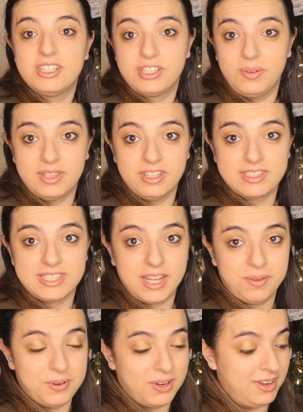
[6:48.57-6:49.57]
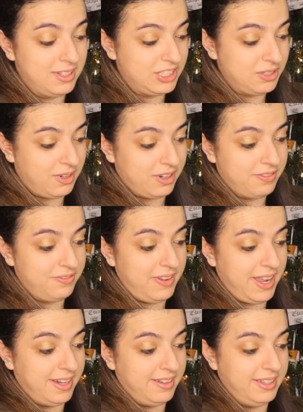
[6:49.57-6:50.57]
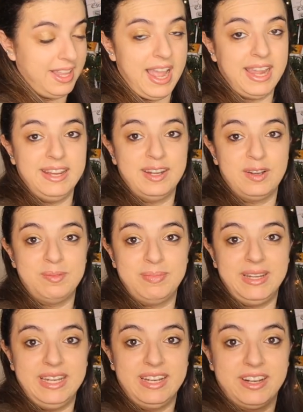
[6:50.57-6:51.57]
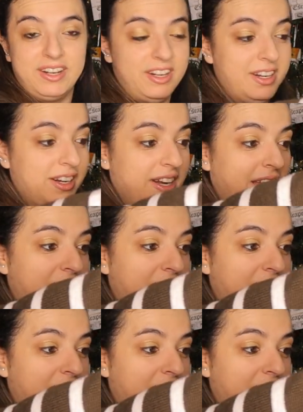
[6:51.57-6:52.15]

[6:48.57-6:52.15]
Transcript: so it looks like we're on to our final item here.